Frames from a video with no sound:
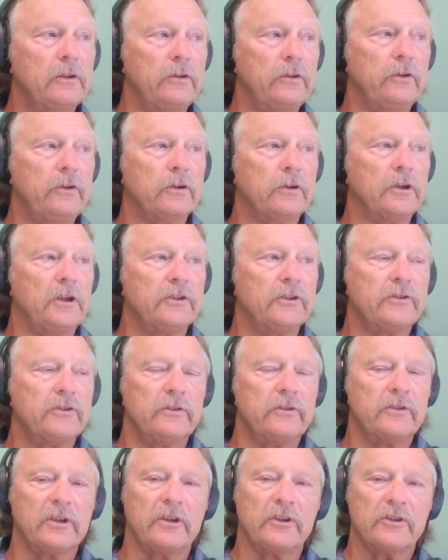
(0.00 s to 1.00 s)
your culture
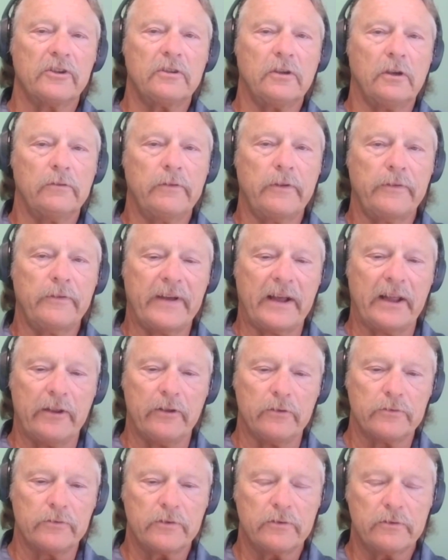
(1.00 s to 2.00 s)
is going to start with
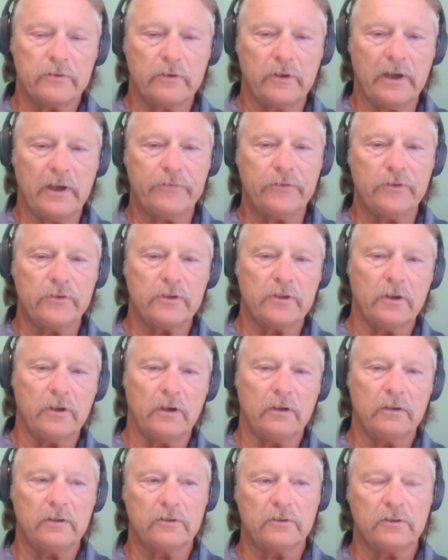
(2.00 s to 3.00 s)
values. So you have to
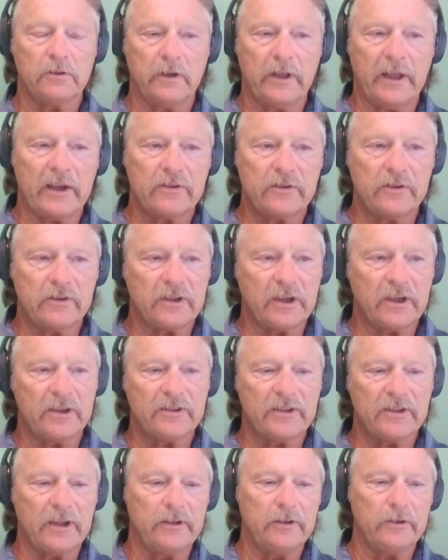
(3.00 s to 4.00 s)
start. So the
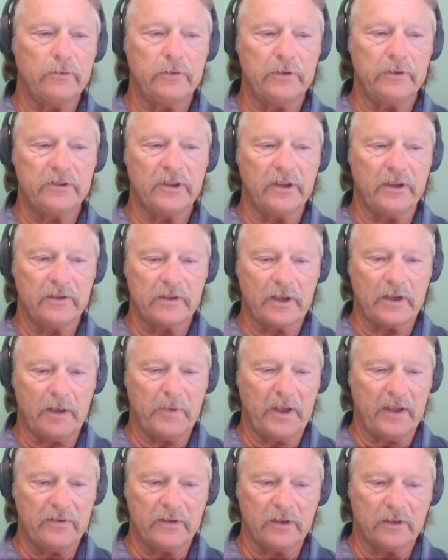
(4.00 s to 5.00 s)
exercise that I do is I
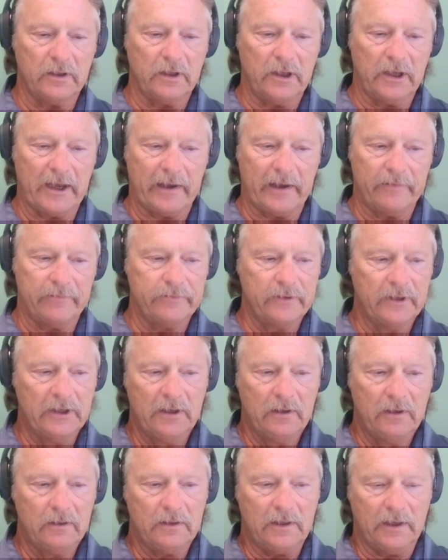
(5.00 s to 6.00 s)
basically have
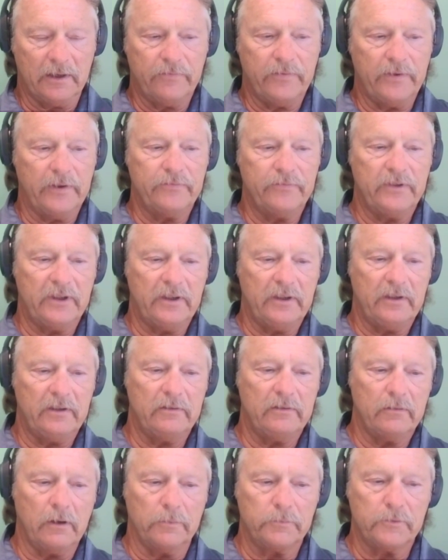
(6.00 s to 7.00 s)
like
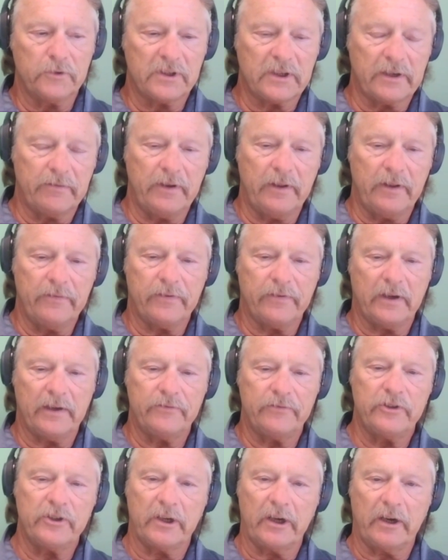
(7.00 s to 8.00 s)
50 up to
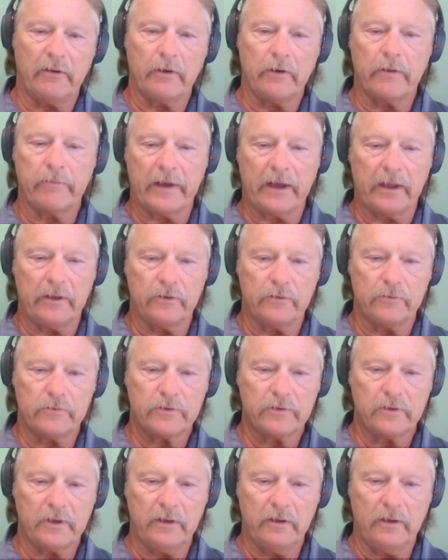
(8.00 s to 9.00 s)
75 generic
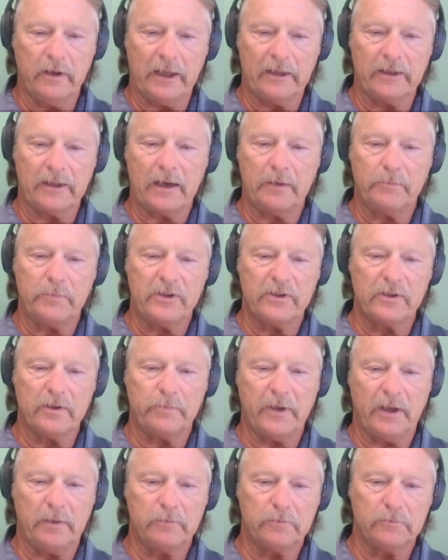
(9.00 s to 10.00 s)
values, and you hand out a piece
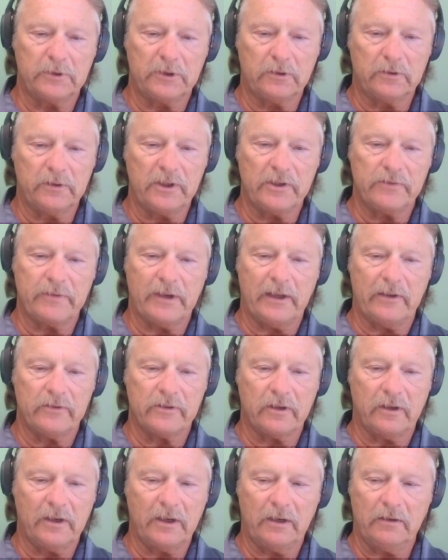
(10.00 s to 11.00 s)
of paper with all these
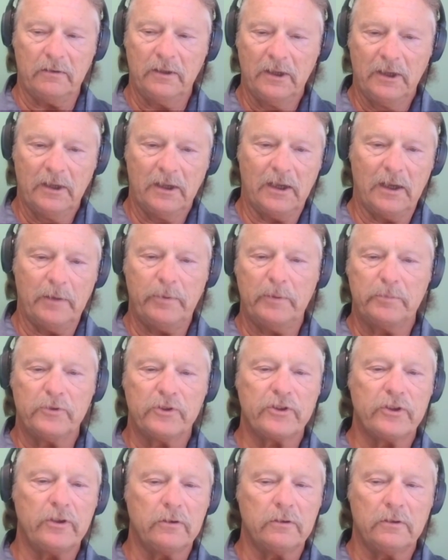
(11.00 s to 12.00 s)
values on it, and
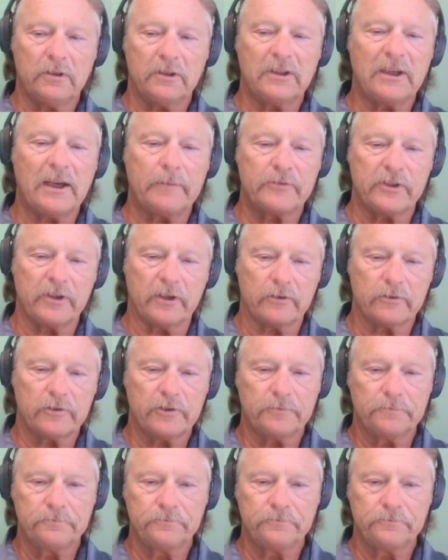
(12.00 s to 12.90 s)
people circle the top 6.